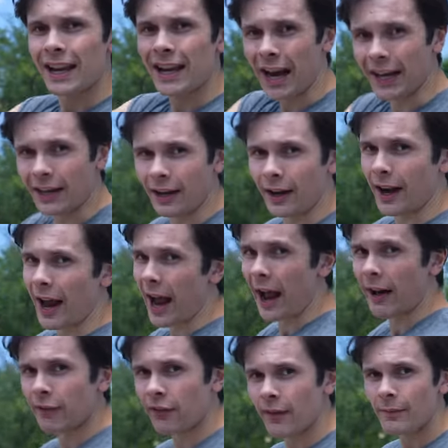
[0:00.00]
Cut it in
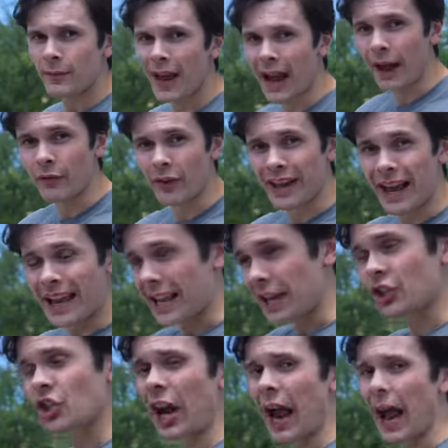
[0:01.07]
half, have
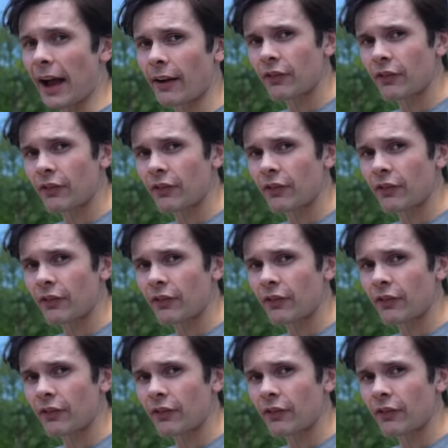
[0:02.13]
each half,